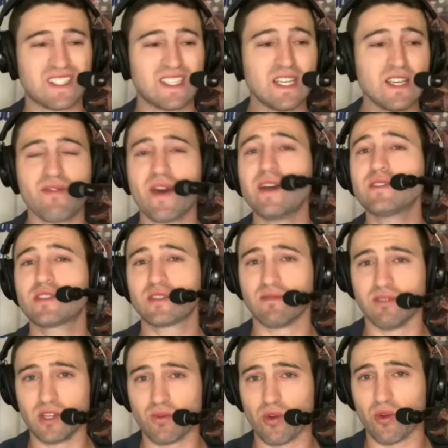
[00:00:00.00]

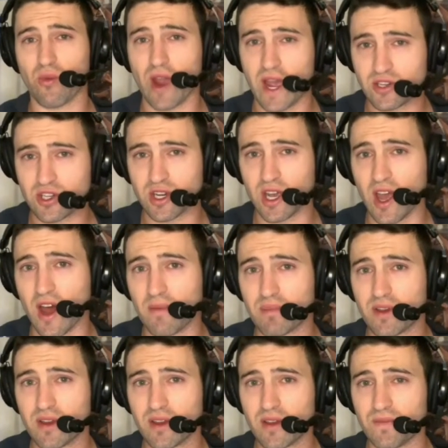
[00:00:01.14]
defensively were ratcheting up
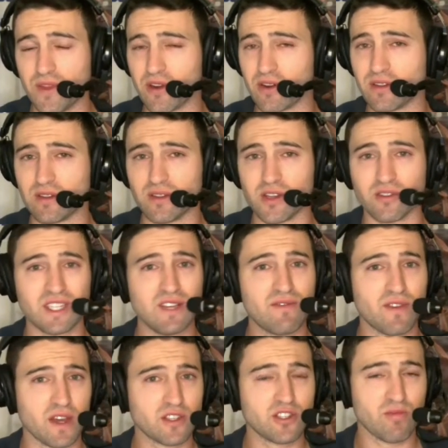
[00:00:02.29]
their
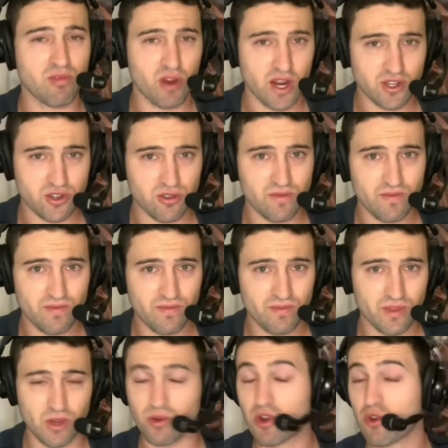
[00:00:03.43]
defensive pressure.
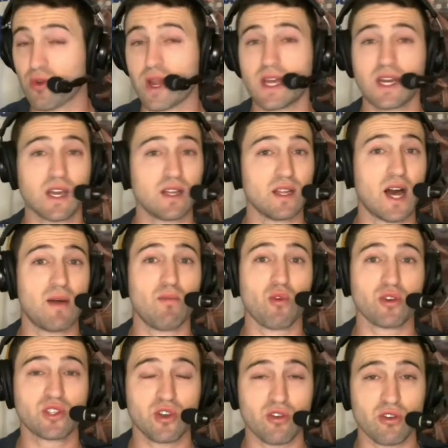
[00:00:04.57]
They were creating a lot
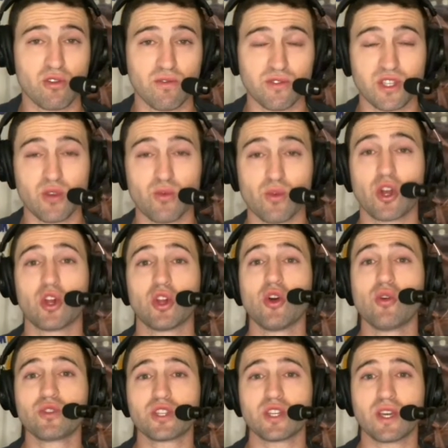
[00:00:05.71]
more turnovers. They were
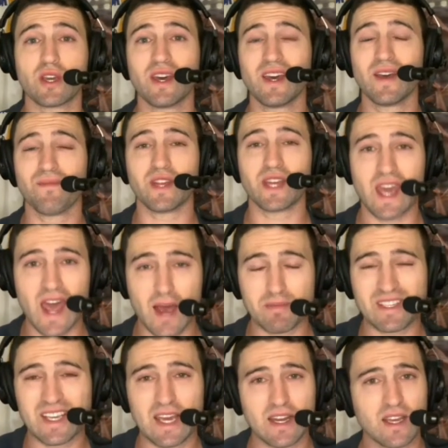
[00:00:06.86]
closing the
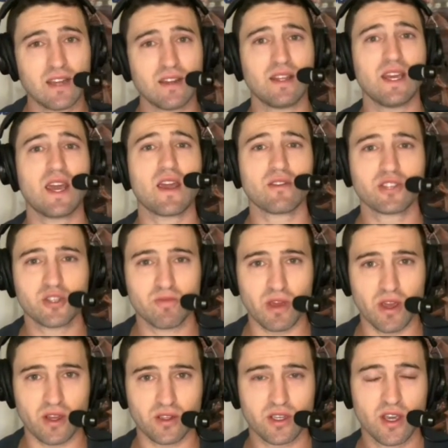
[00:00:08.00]
gaps, getting into the
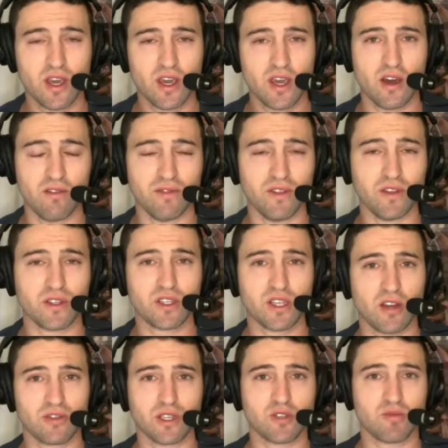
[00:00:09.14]
airspace of the
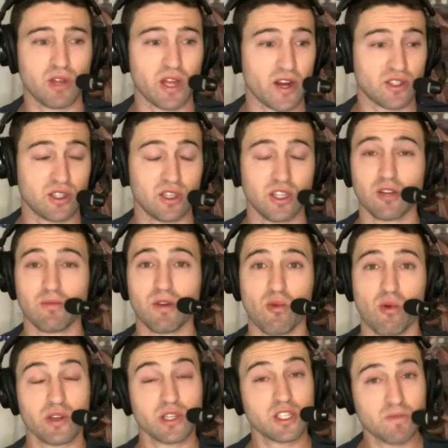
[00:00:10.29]
Celtics players a little bit
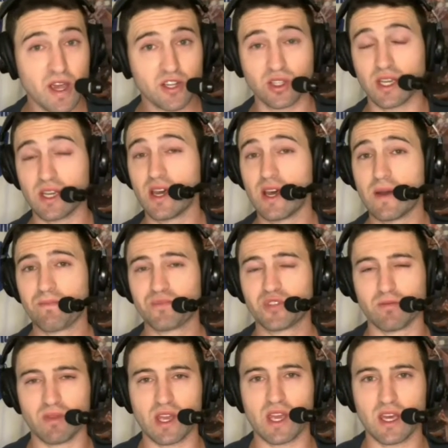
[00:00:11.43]
more, especially
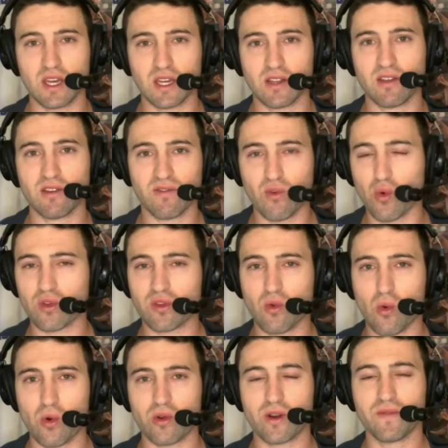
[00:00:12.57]
to begin the fourth
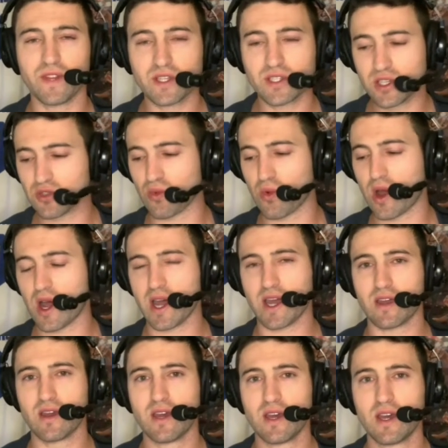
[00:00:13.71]
quarter. And this is why